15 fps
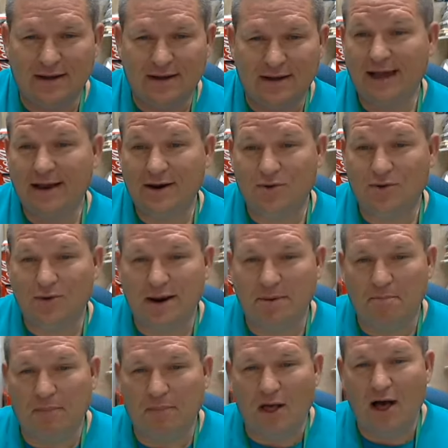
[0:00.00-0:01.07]
I had to create a
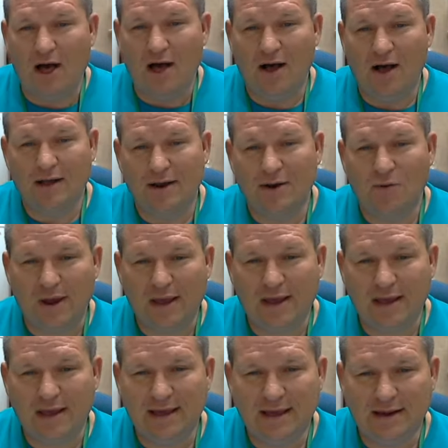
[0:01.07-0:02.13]
blog and a
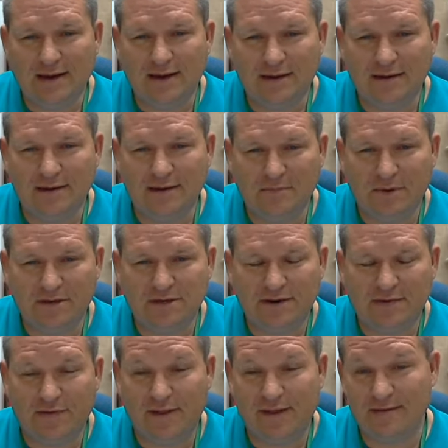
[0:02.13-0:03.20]
wiki and a bunch of
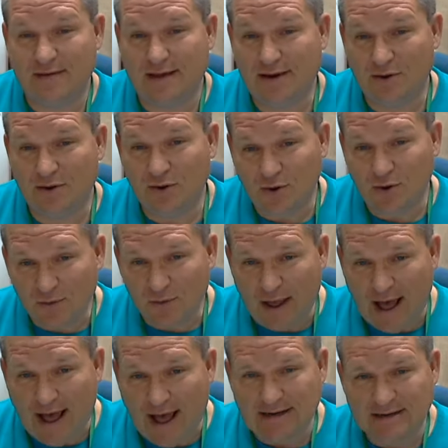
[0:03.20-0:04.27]
different things. I know Google
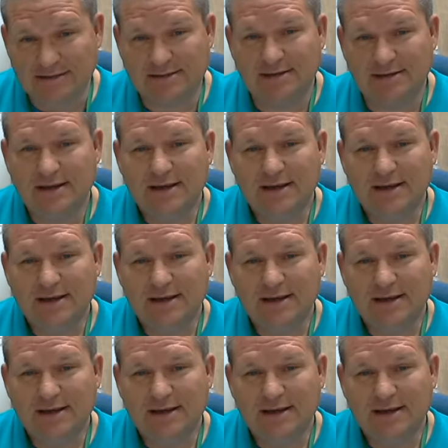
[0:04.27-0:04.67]
Docs.